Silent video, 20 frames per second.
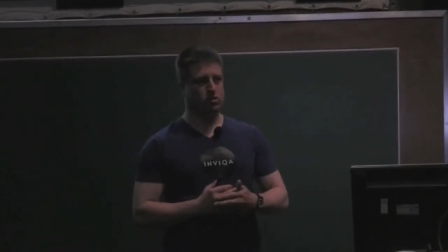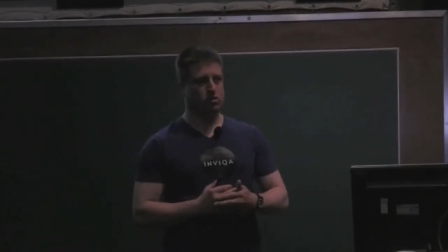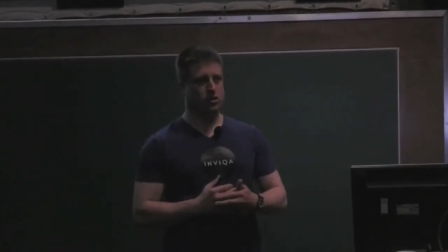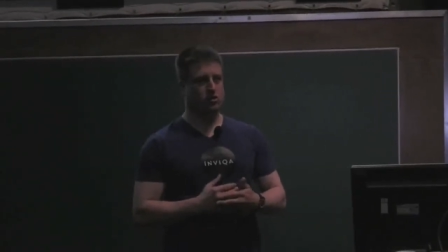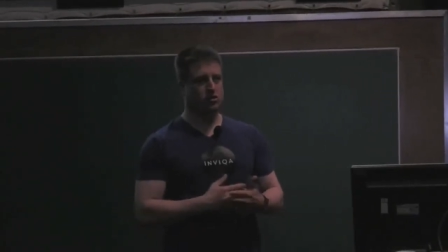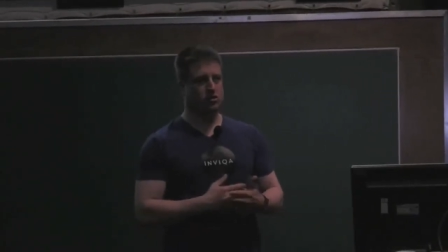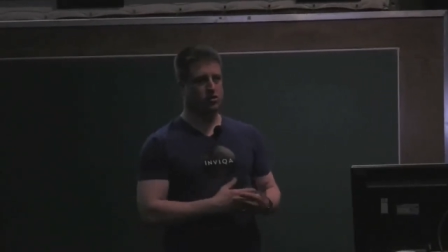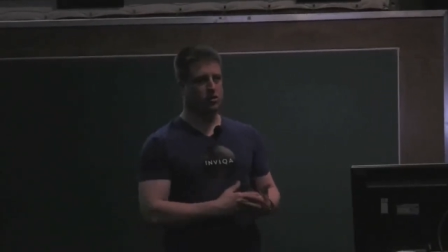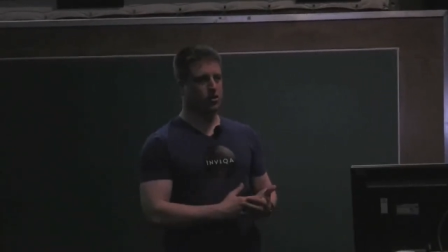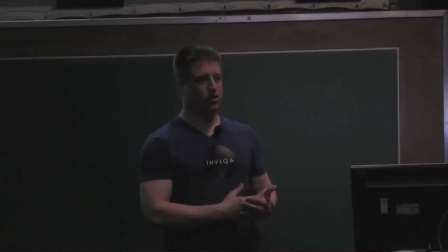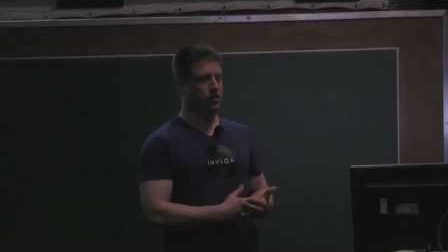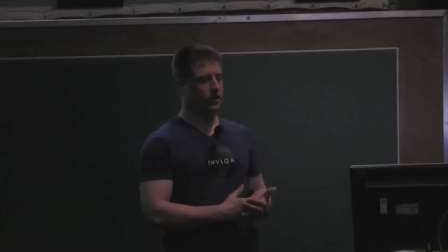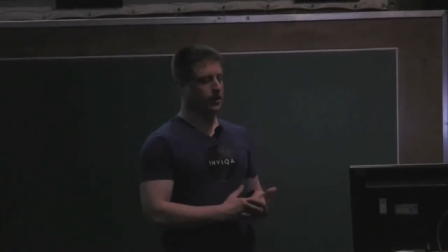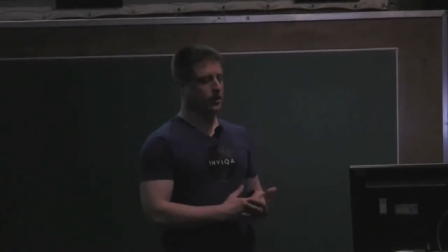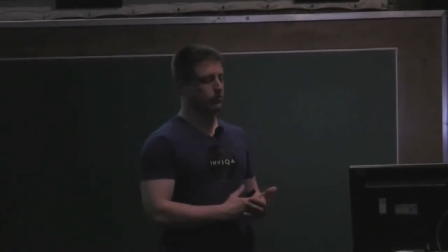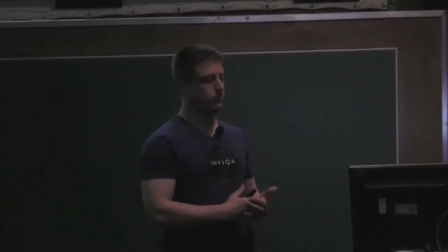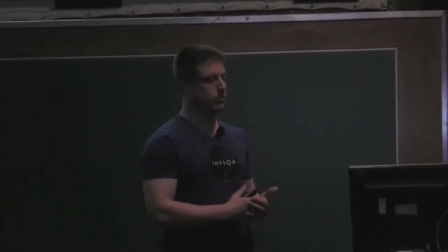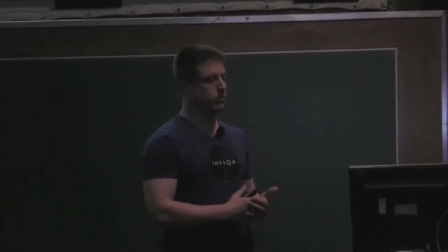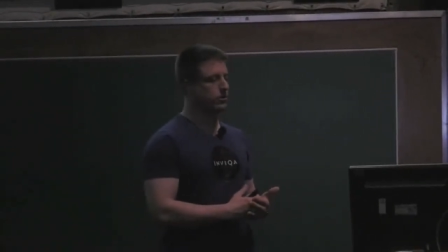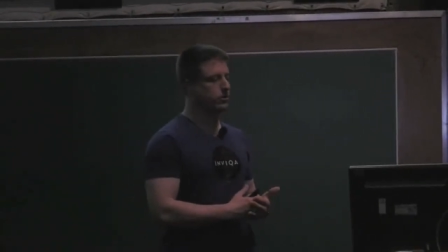under the log
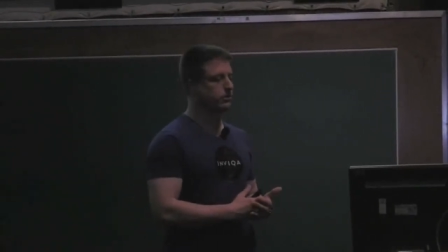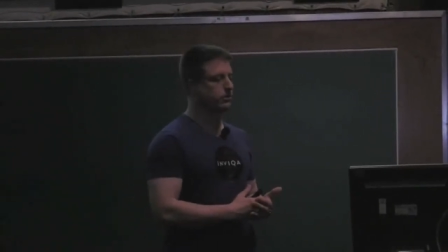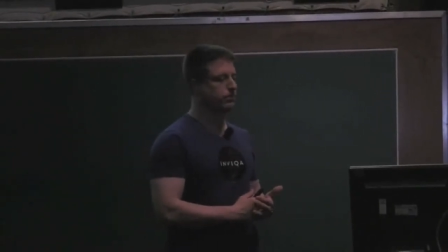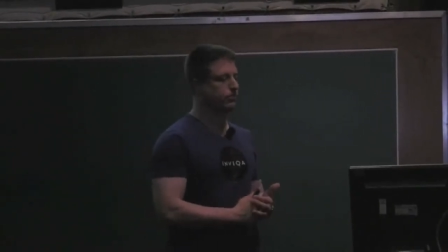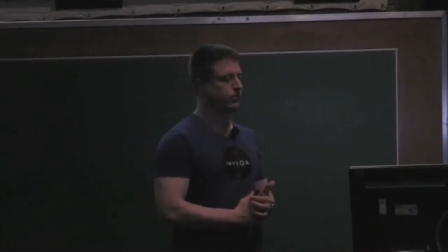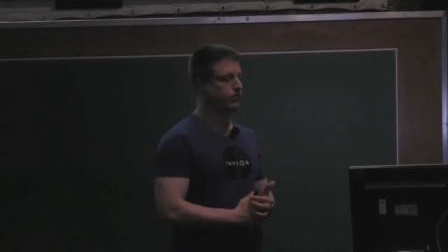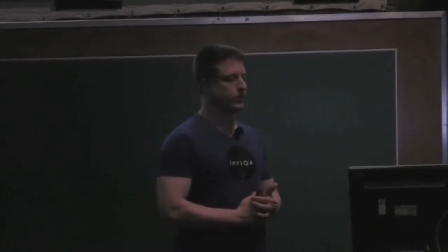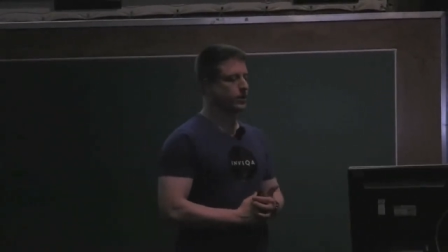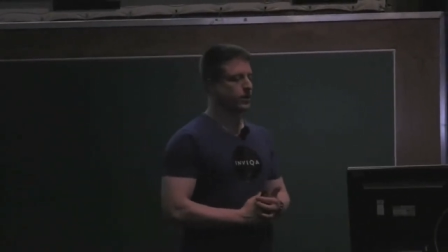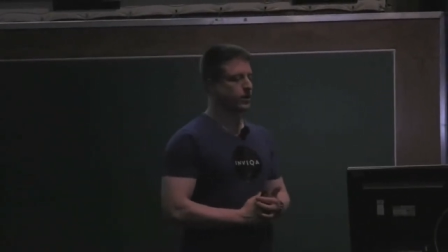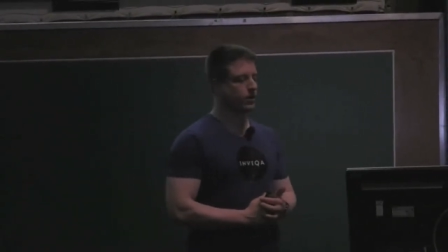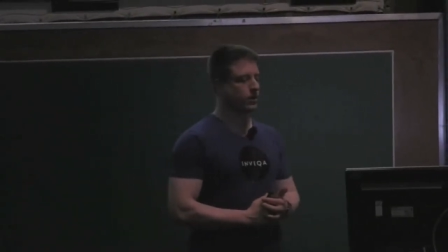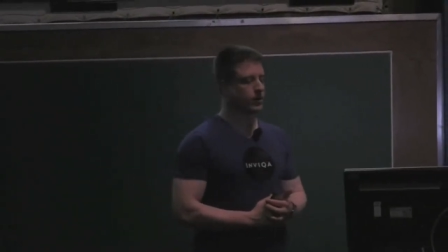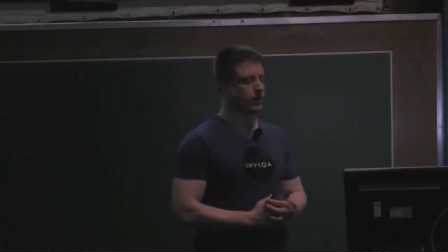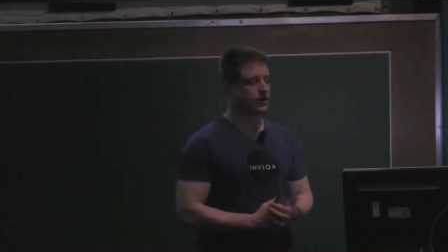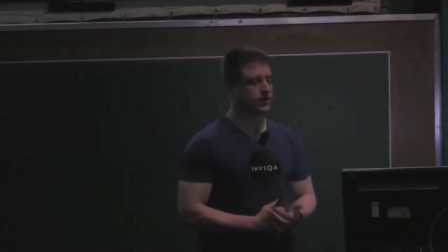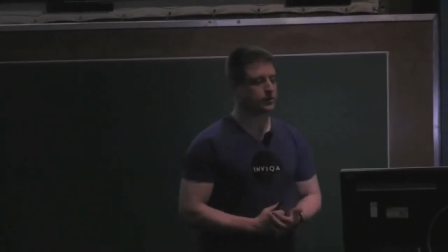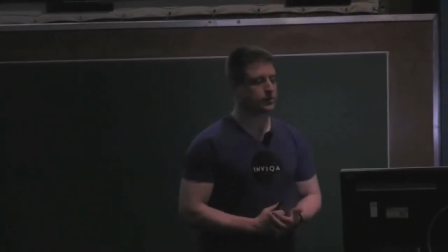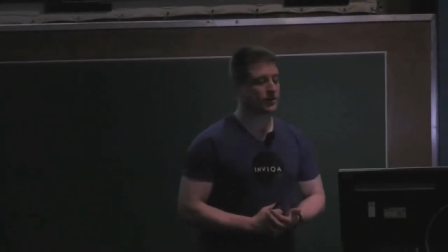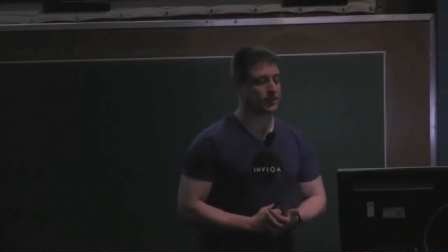output
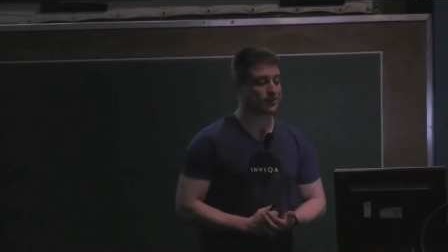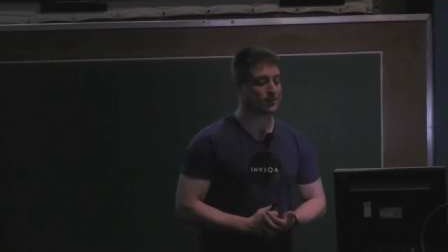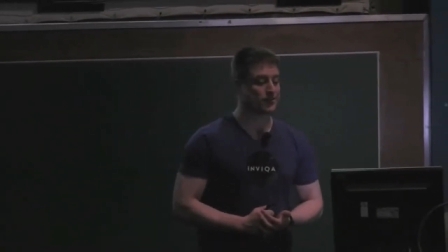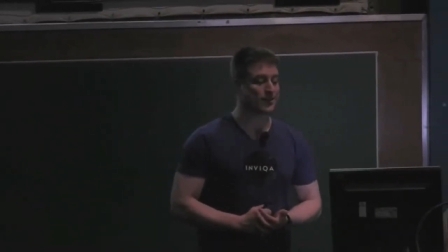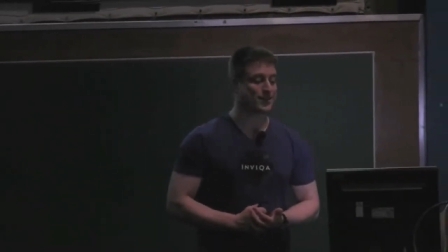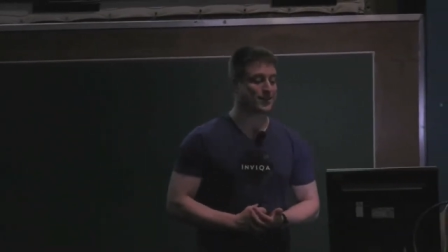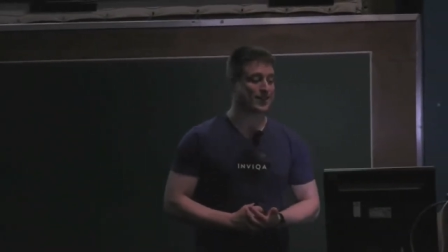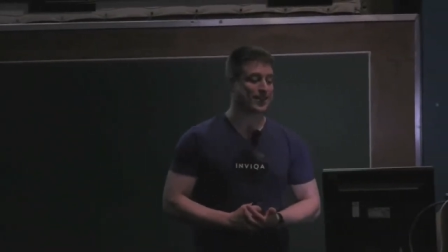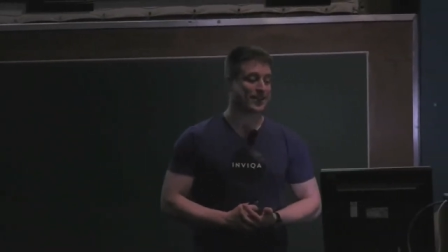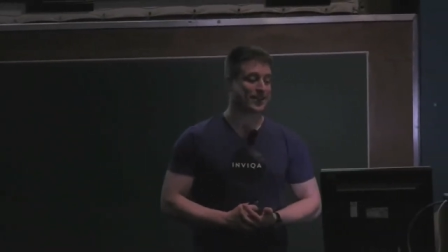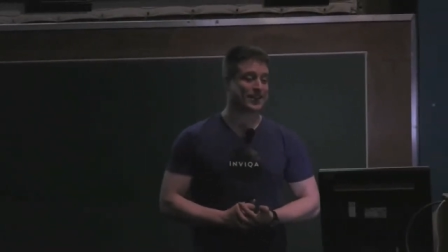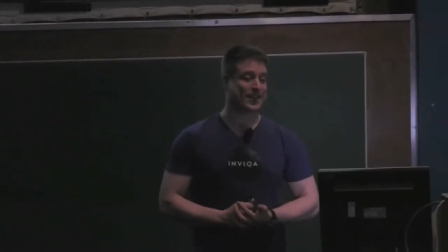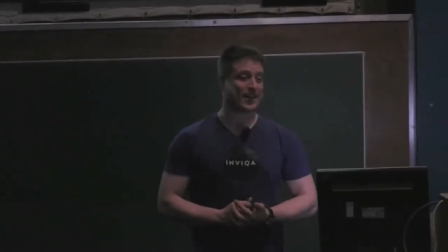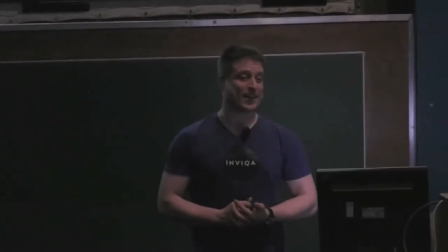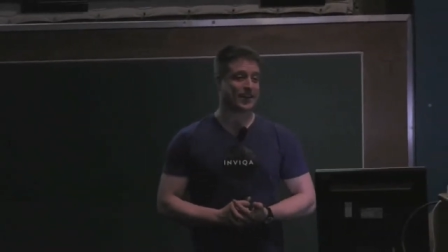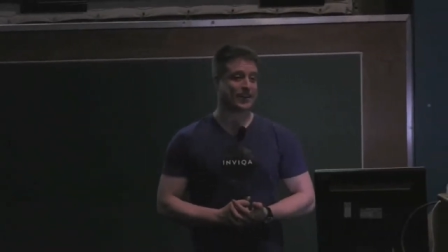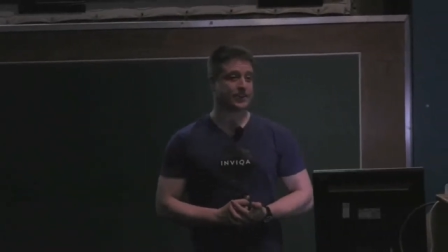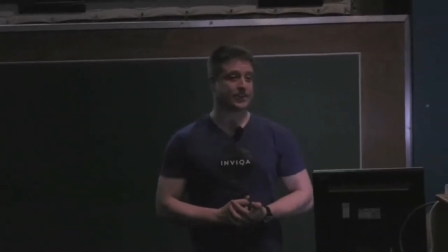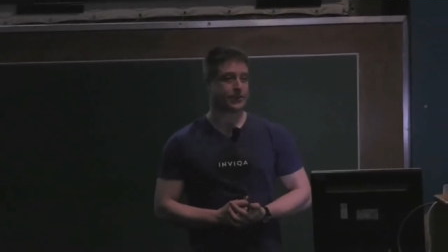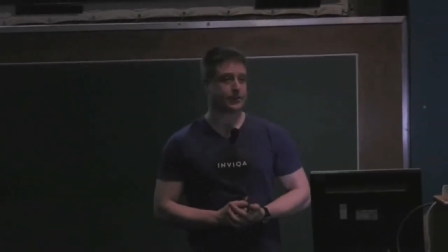unless we explicitly
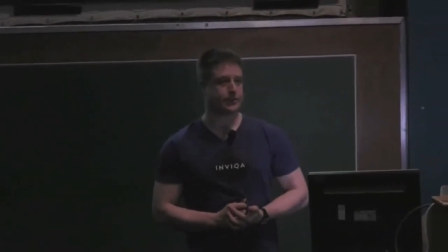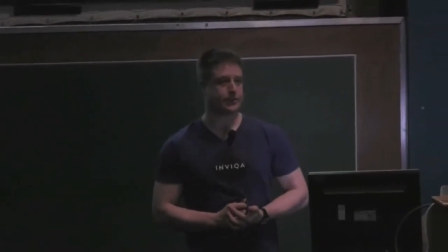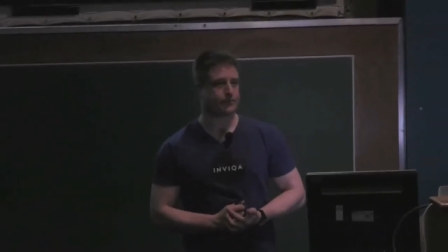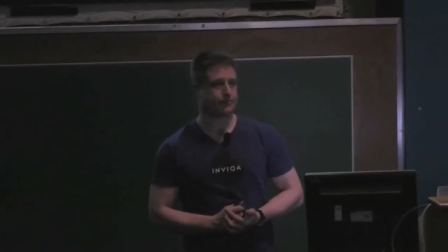tell it to.